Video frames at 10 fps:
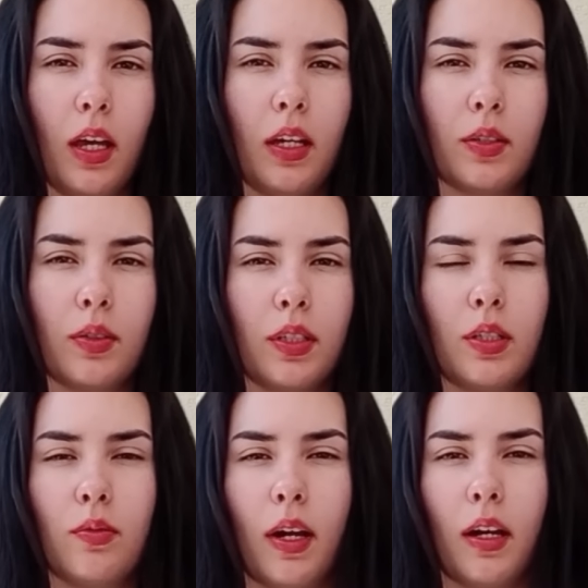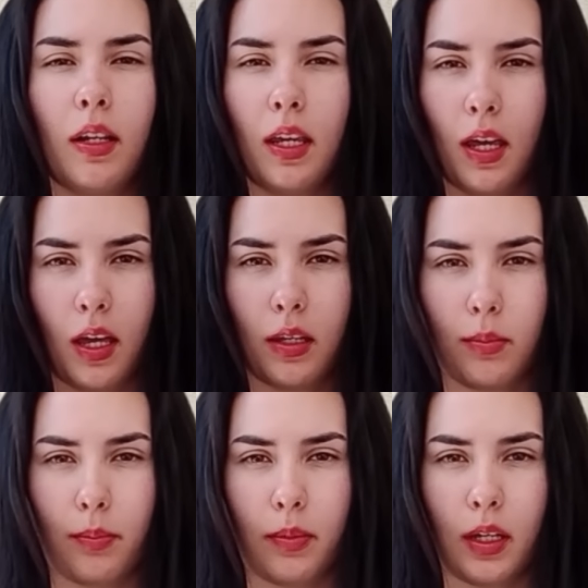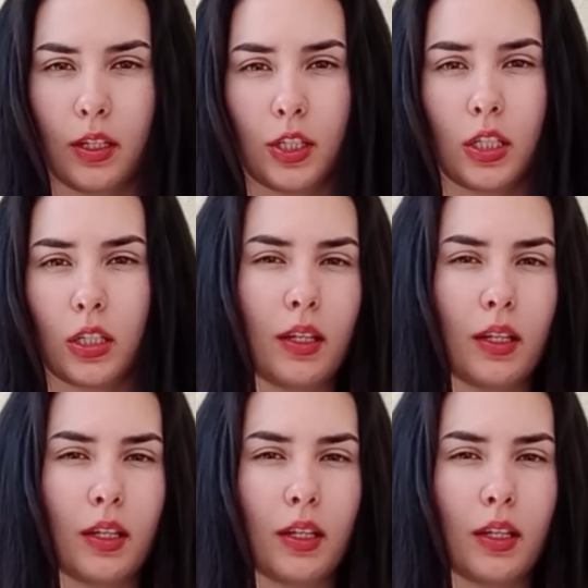So this is where AI image